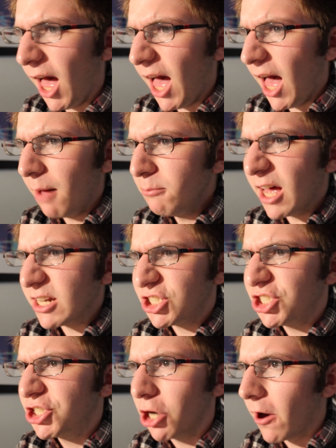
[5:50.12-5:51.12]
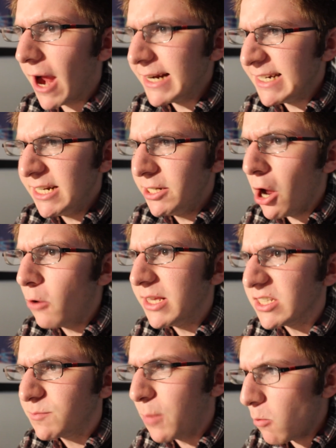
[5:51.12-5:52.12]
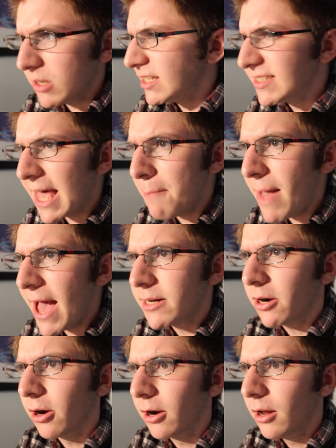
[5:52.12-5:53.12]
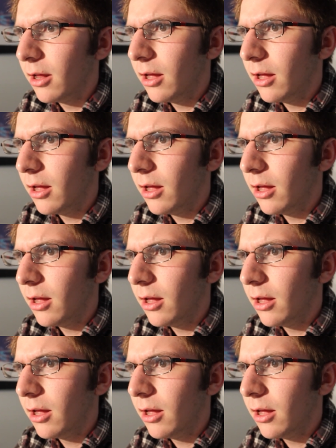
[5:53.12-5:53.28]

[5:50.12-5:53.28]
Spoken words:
I'm not sure, I didn't notice, but what does that matter?